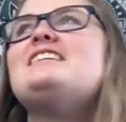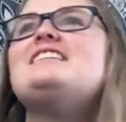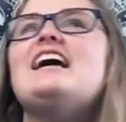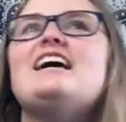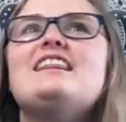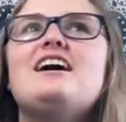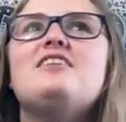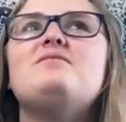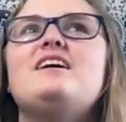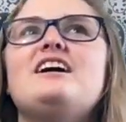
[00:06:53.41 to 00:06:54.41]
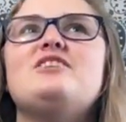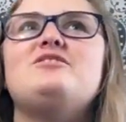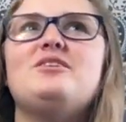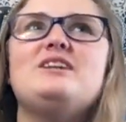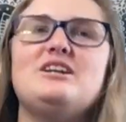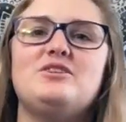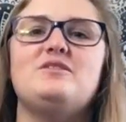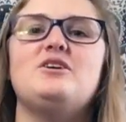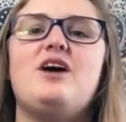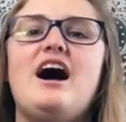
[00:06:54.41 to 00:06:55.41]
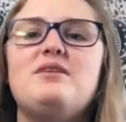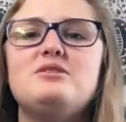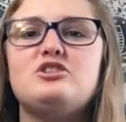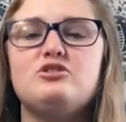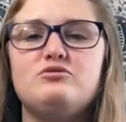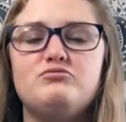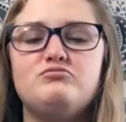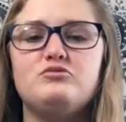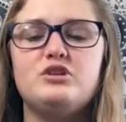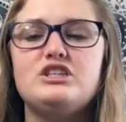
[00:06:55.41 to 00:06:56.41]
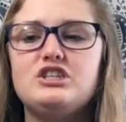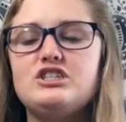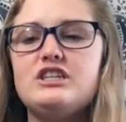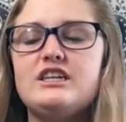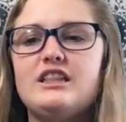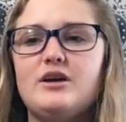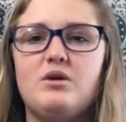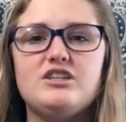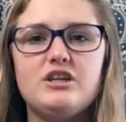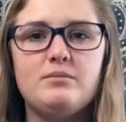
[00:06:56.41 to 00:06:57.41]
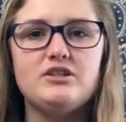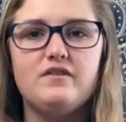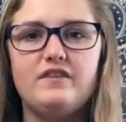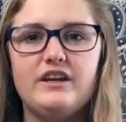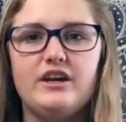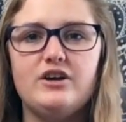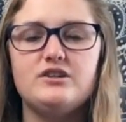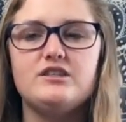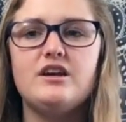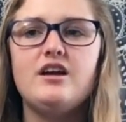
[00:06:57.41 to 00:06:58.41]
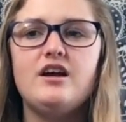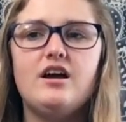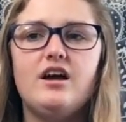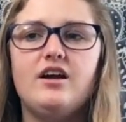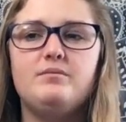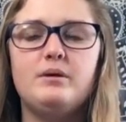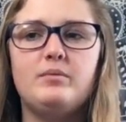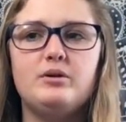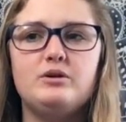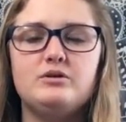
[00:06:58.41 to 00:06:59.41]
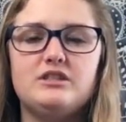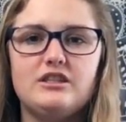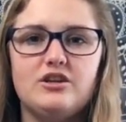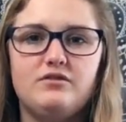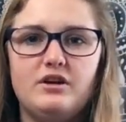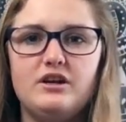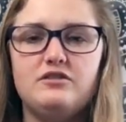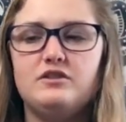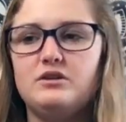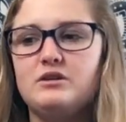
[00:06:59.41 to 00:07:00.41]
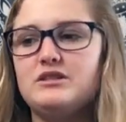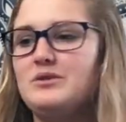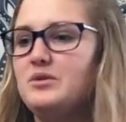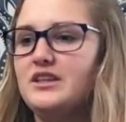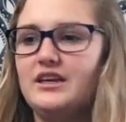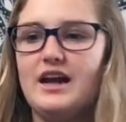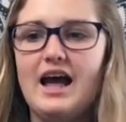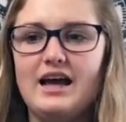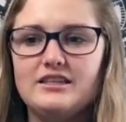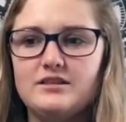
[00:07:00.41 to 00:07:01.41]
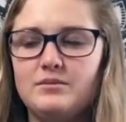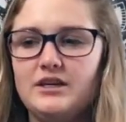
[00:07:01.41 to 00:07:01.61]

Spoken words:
the day of my phone interview, I was researching and like watching a bunch of videos of people who did their phone interview, and I was like, what are they going to ask